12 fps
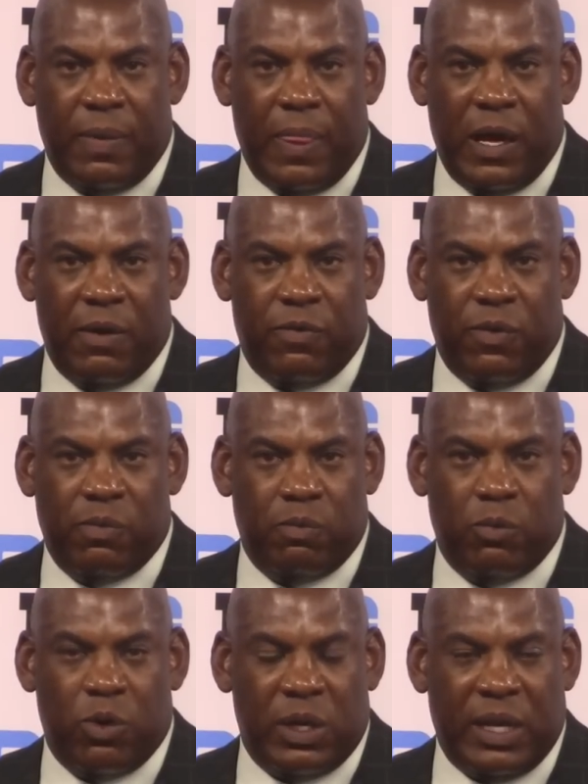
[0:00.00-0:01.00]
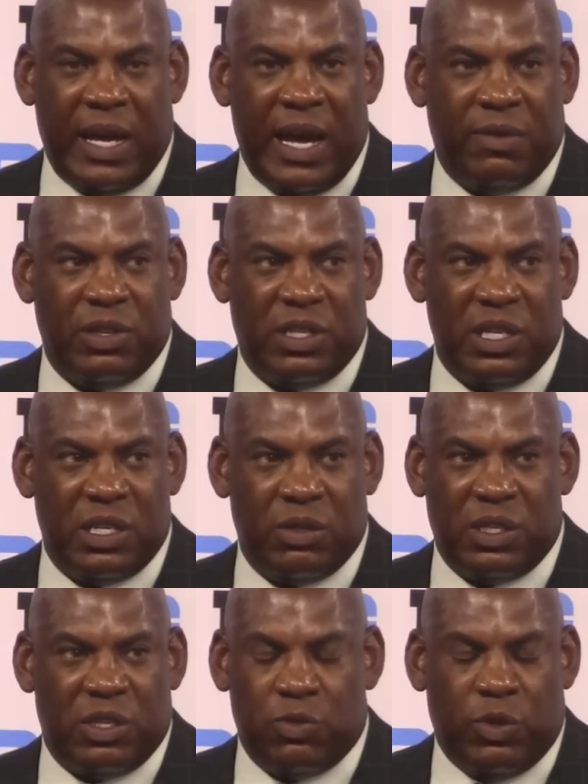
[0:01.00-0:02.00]
like more than half the season
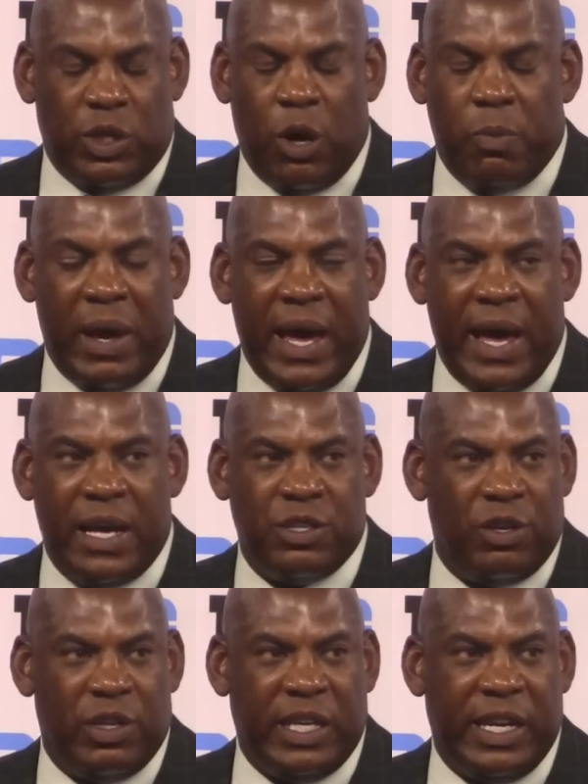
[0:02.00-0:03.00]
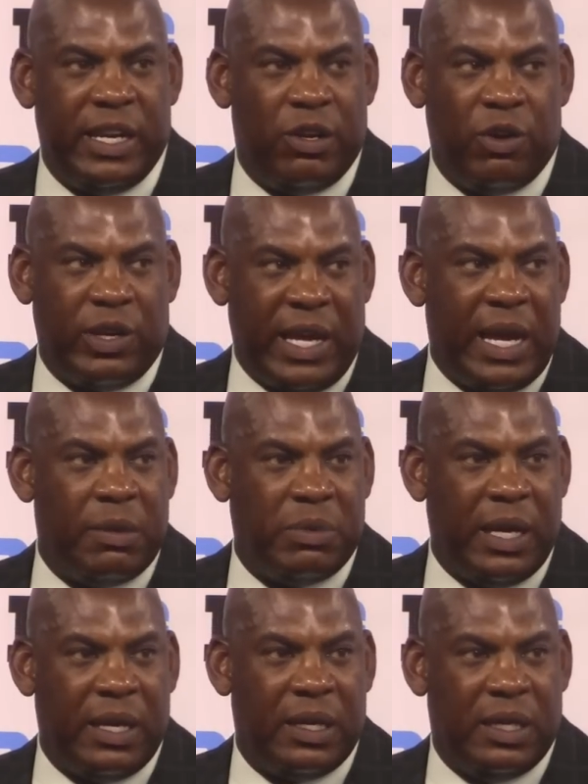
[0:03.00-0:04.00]
just with no pads, You only hit on game
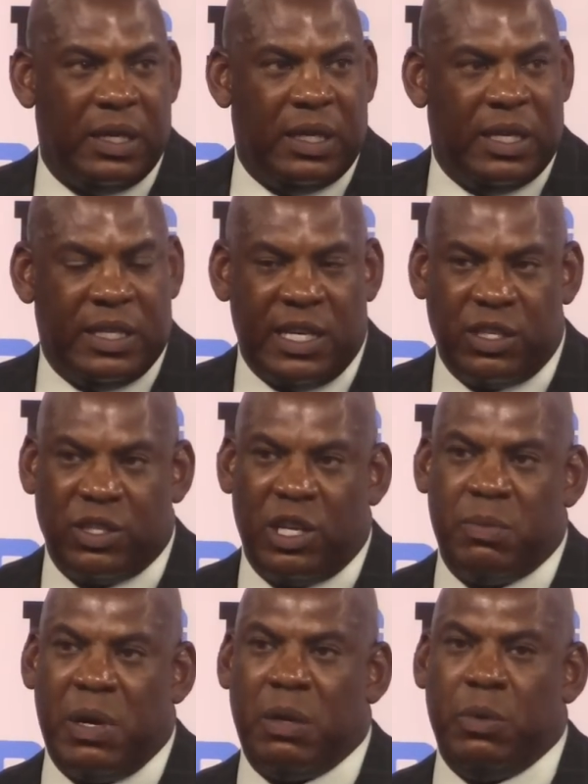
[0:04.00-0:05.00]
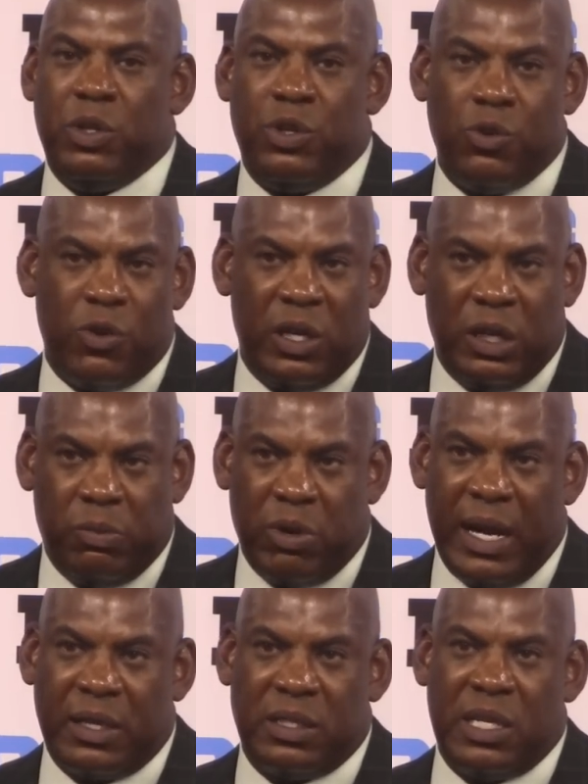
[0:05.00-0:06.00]
day. It takes a certain amount of maturity to
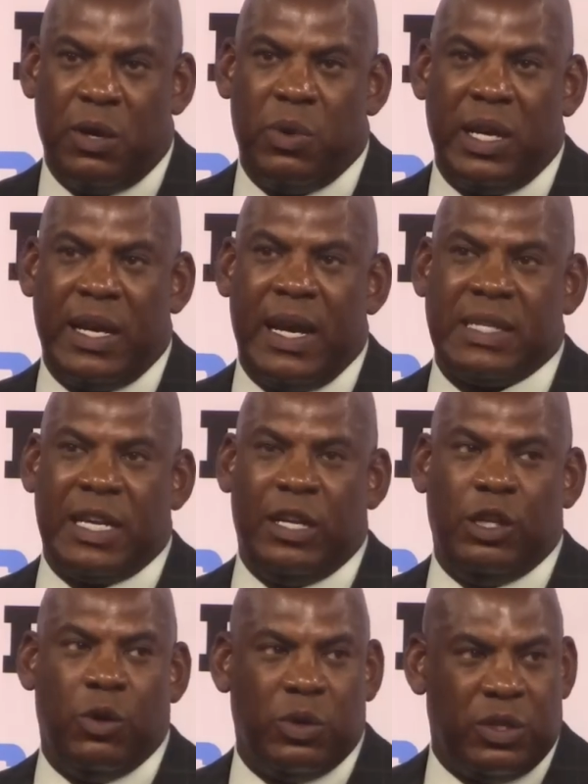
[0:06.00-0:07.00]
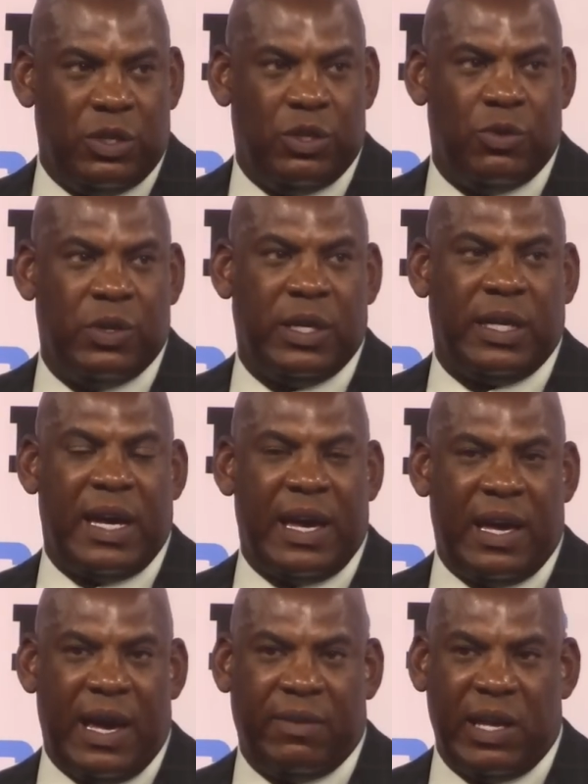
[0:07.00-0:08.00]
practice that way. Guys got to know what they're doing,
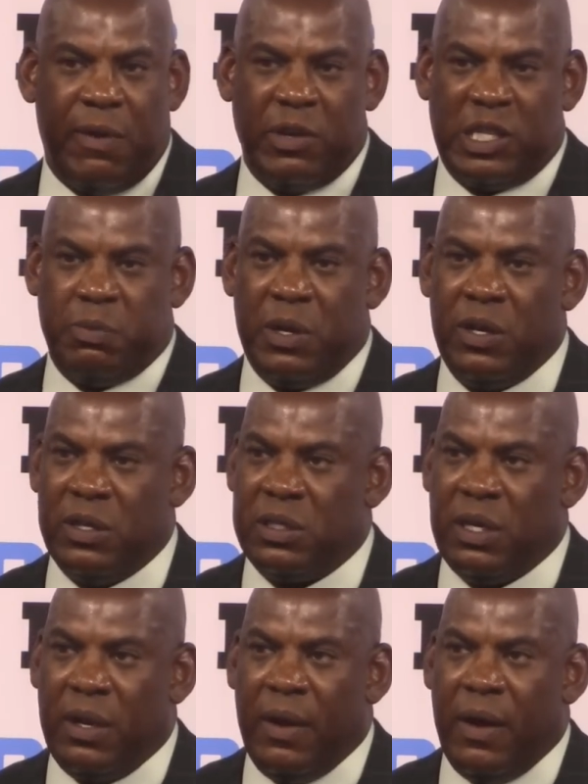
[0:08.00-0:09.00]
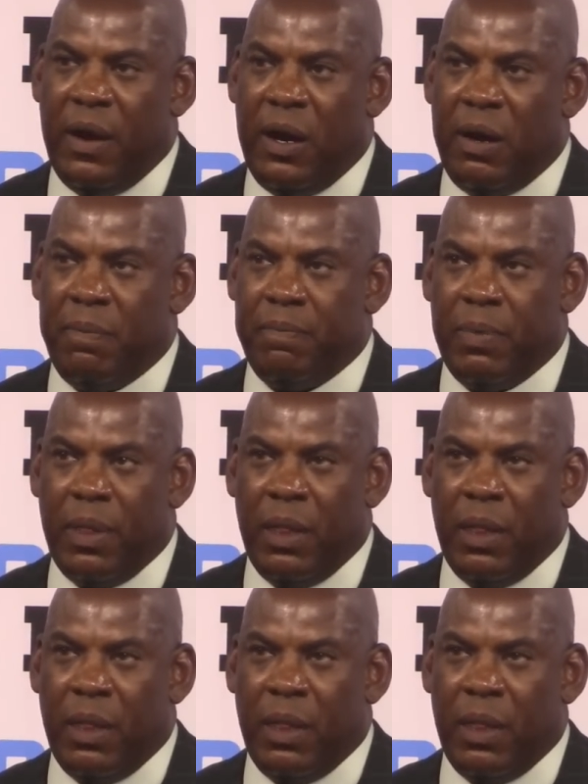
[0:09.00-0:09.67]
have to have experience. Um,